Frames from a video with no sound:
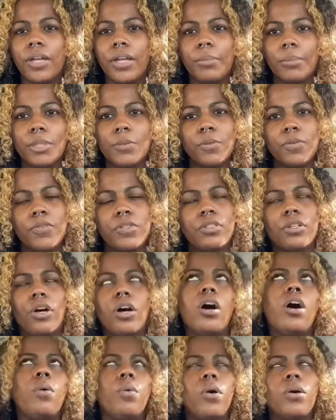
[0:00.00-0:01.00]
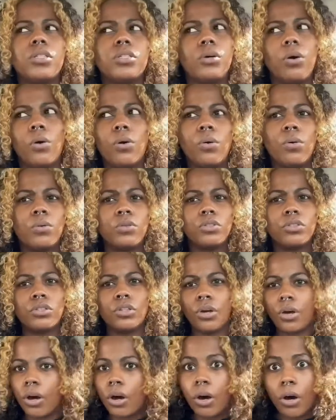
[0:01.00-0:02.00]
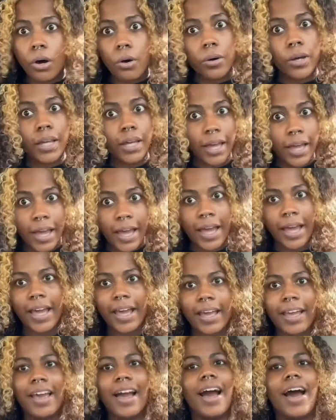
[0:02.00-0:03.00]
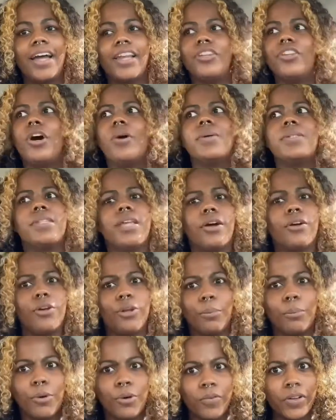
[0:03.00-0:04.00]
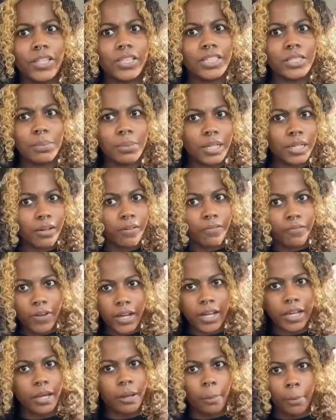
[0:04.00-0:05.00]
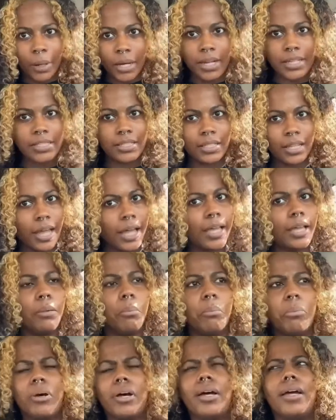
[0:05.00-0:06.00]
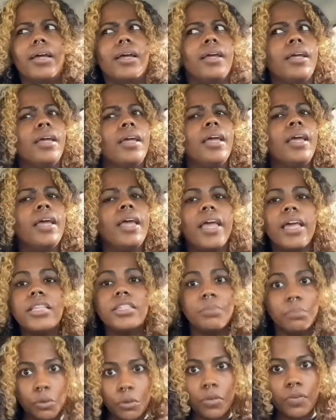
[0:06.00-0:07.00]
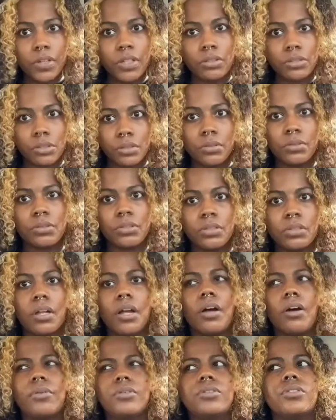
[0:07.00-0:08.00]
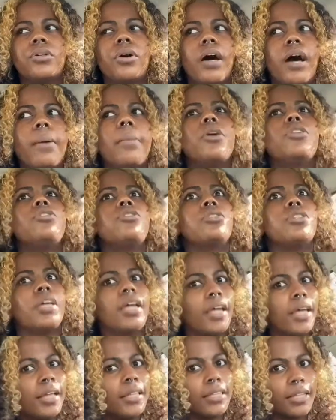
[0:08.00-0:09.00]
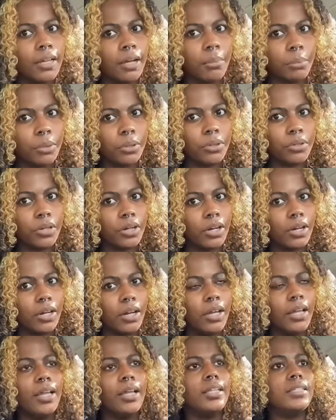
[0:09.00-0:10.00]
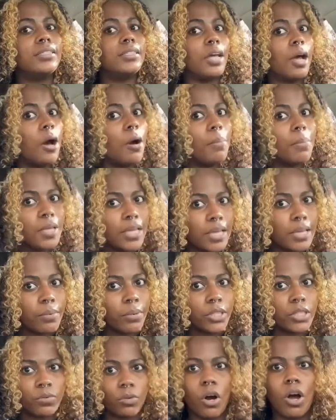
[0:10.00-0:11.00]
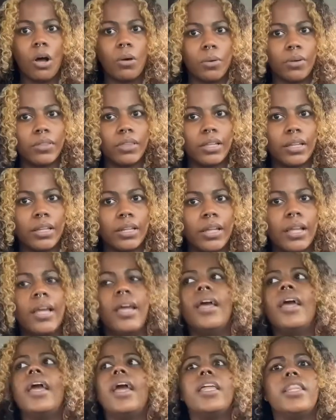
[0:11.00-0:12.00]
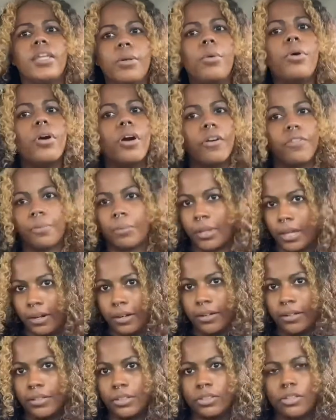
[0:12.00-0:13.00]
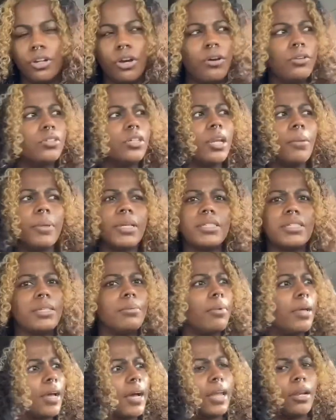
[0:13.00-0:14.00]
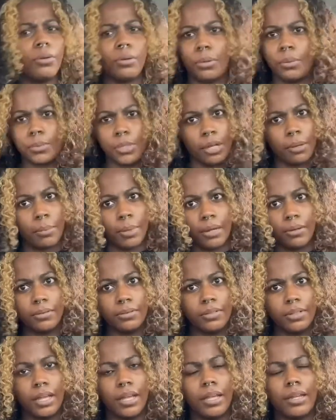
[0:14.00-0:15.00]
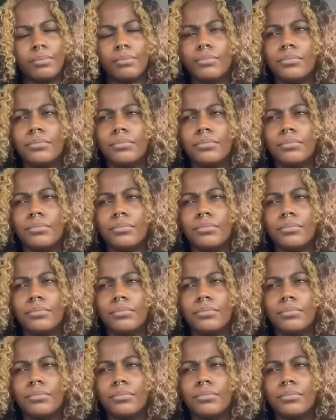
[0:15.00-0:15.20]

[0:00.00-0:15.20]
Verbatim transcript: him it's moving slow oh well it's old so okay i know it's not going to move at the speed of fucking buzz light but it's moving too slow so how about you take the computer tell me what's wrong with it and then we'll go from there don't try to make it seem like i don't know what i'm talking about like